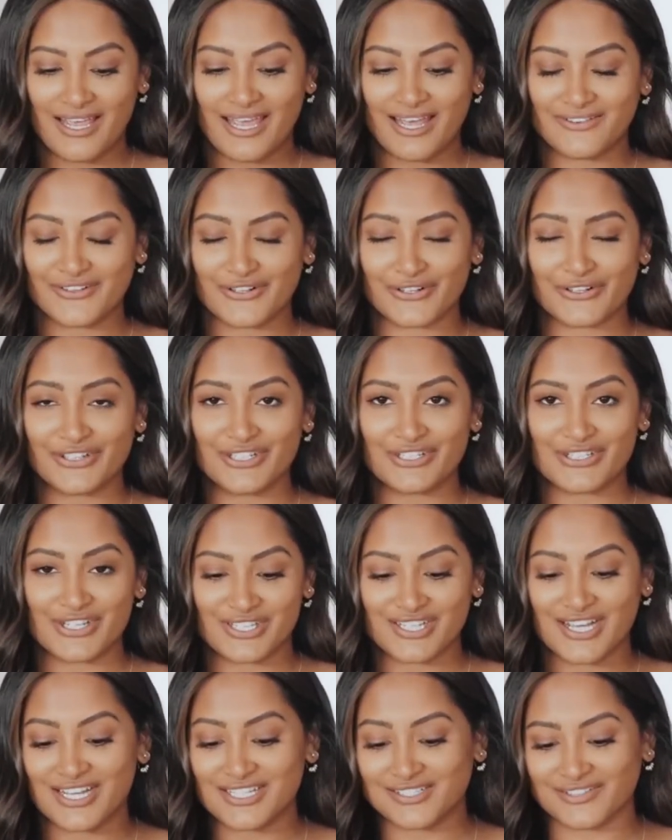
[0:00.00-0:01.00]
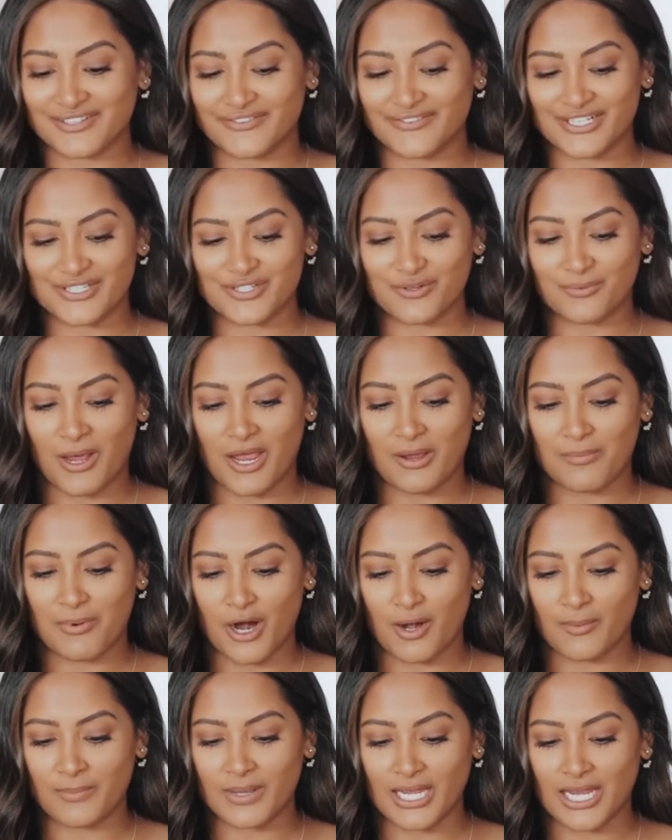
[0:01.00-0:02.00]
It literally just got delivered to my
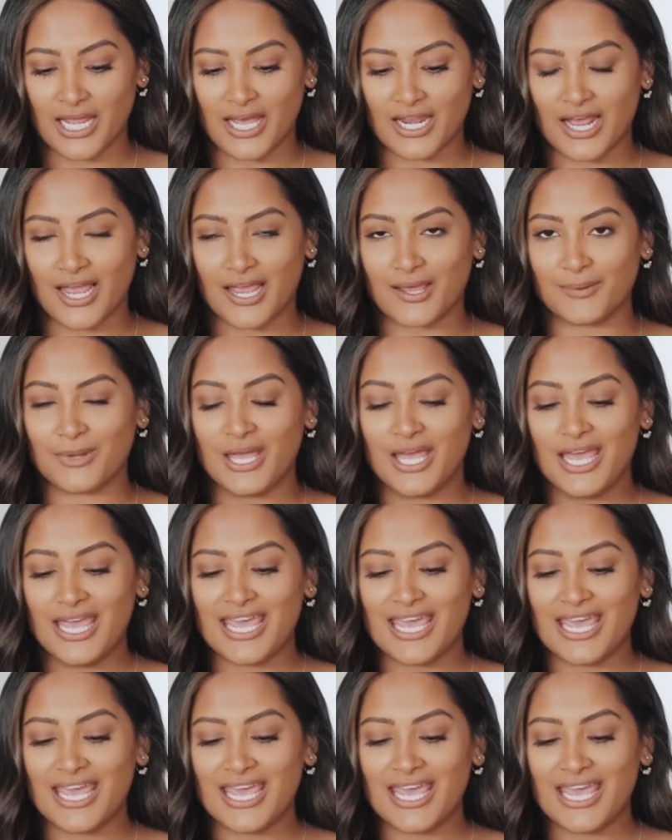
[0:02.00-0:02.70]
apartment and I am